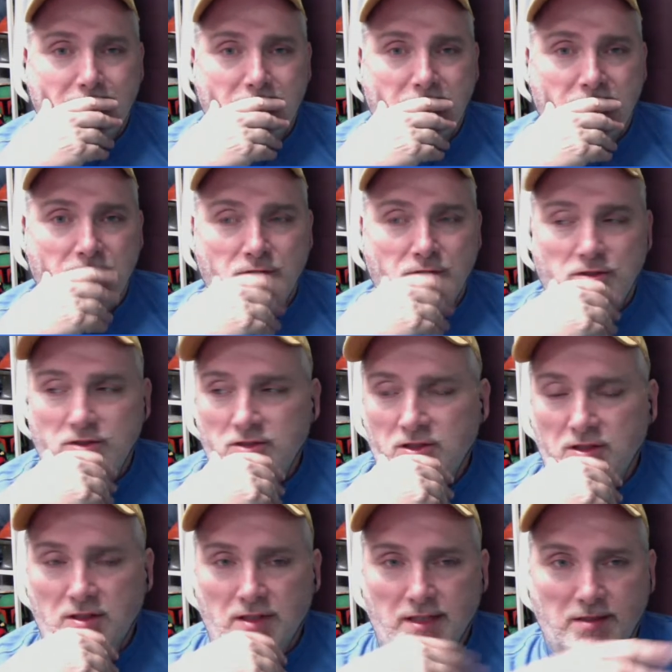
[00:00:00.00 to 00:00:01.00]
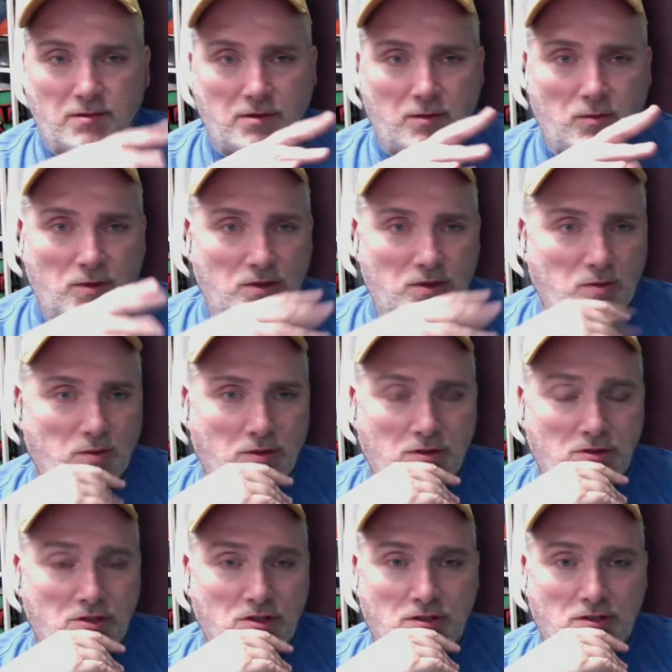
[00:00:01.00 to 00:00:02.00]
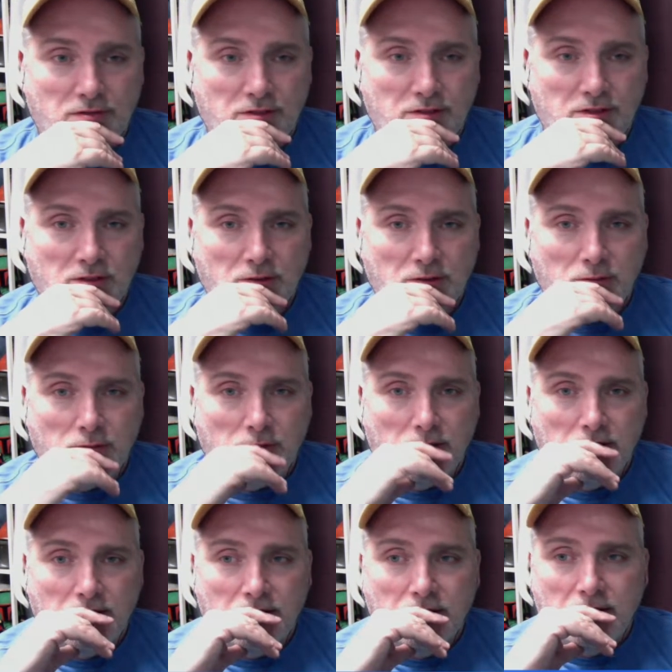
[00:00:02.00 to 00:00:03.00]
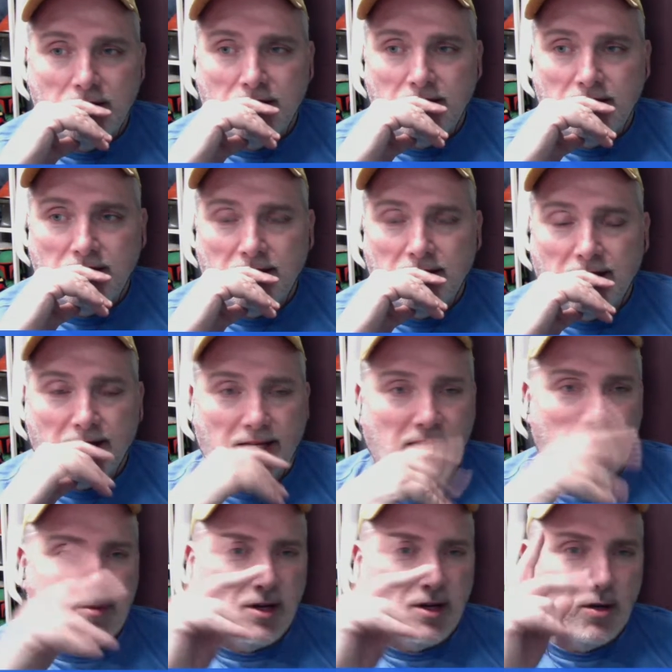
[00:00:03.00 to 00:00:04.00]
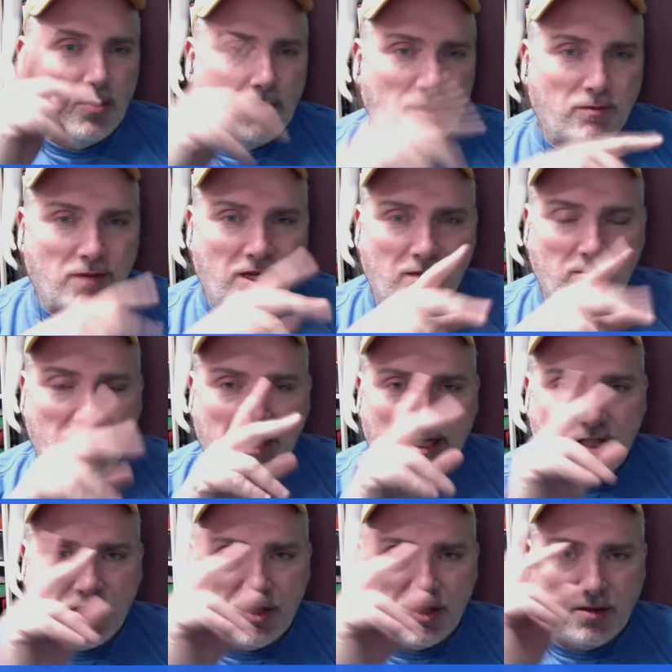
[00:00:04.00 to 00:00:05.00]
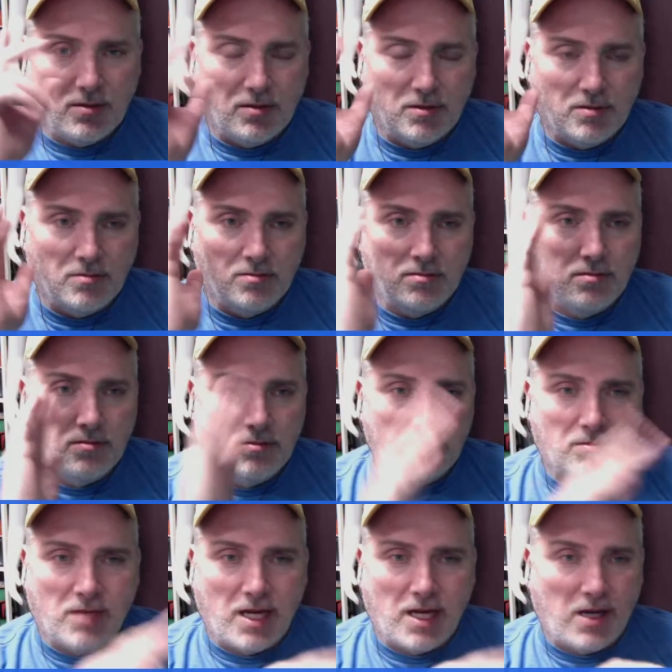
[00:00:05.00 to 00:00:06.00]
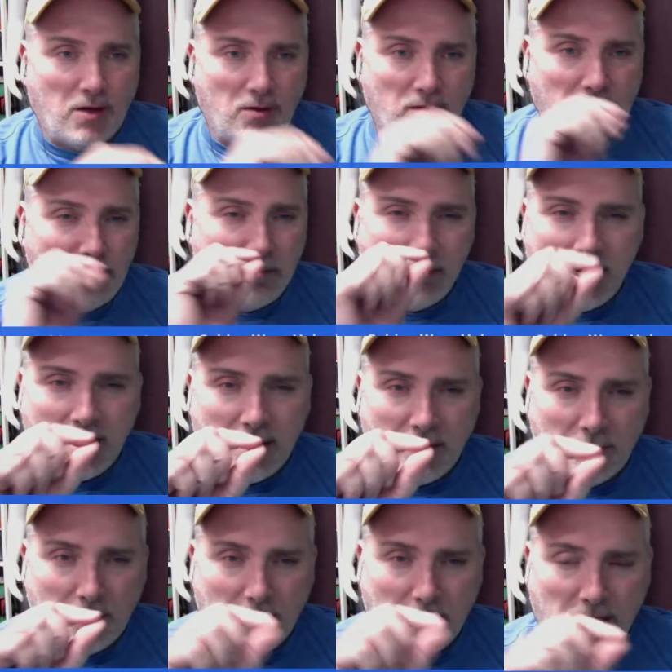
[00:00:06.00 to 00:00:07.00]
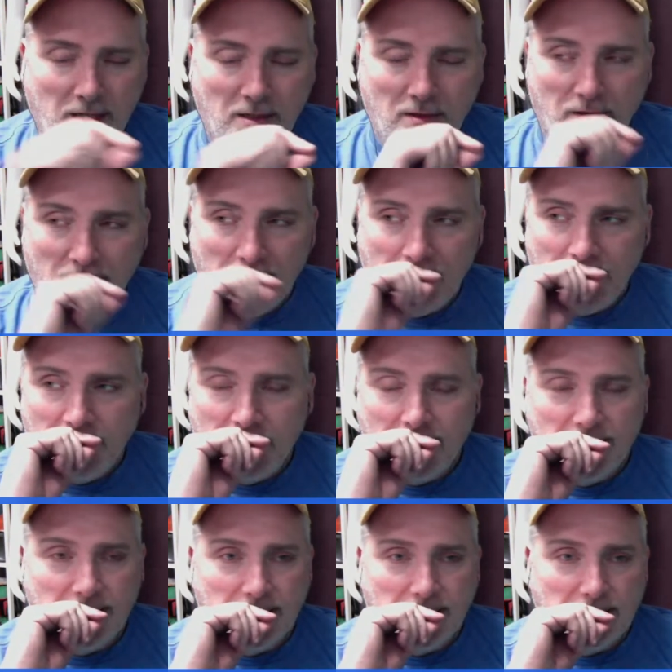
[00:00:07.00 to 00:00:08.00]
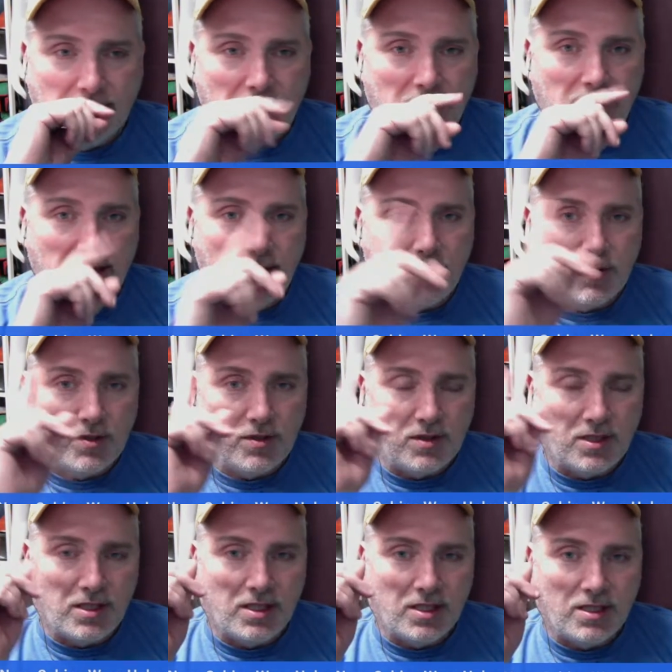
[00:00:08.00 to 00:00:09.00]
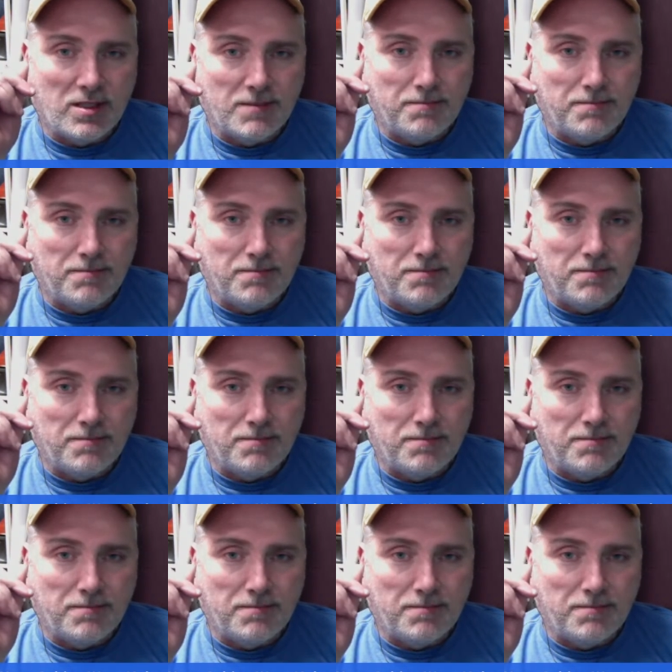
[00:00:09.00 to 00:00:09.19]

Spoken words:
If you're just a collector that wants one on the shelf, it's a good one. Again, my only recommendation, my only minor thing that I didn't like was the